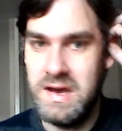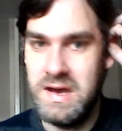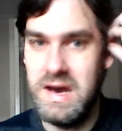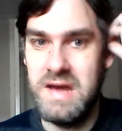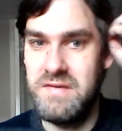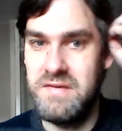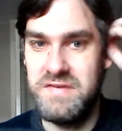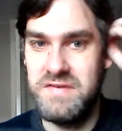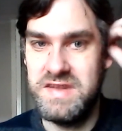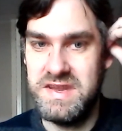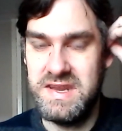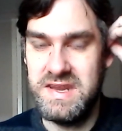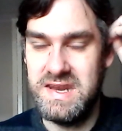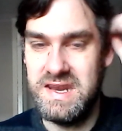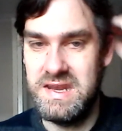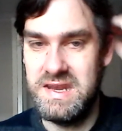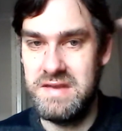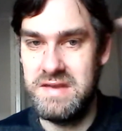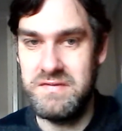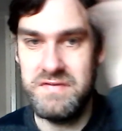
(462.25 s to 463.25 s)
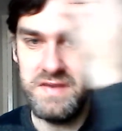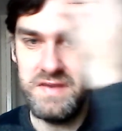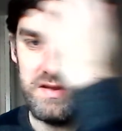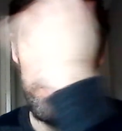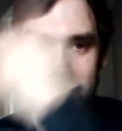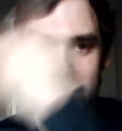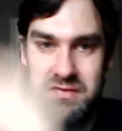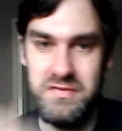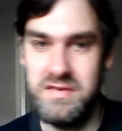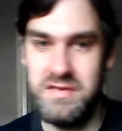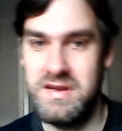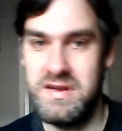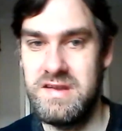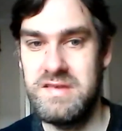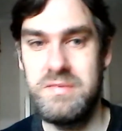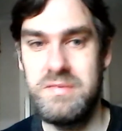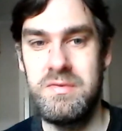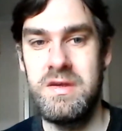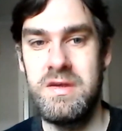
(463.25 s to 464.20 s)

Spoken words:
I haven't seen any of those